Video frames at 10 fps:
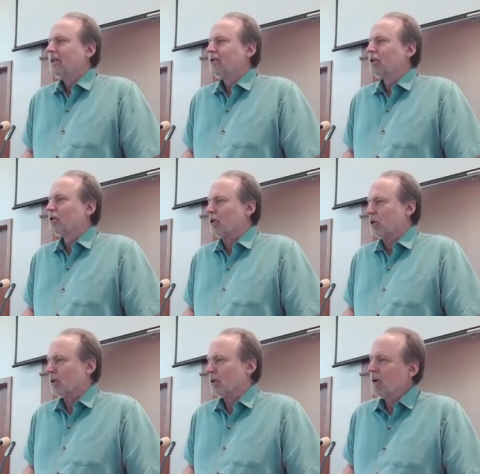to
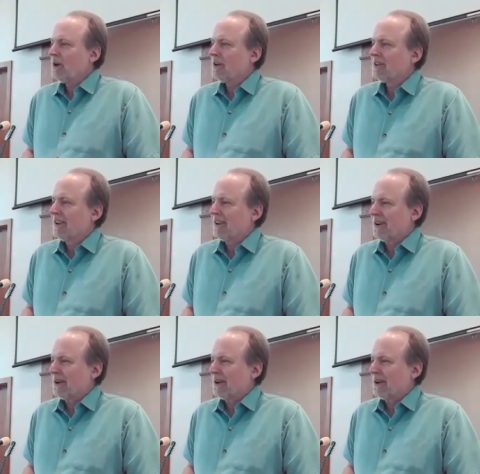do
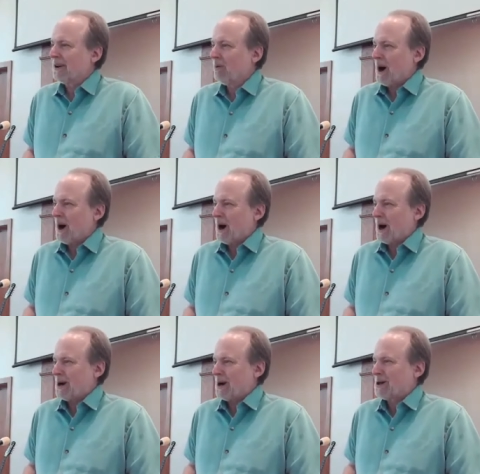good
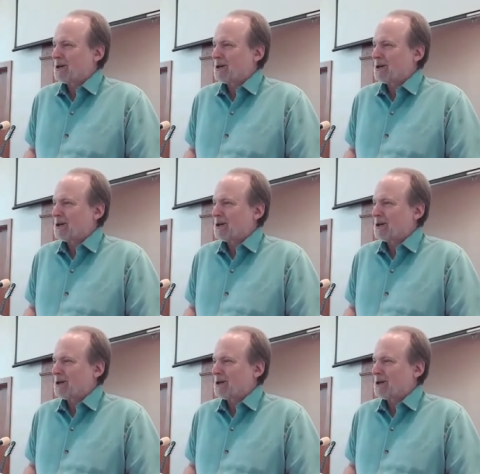works,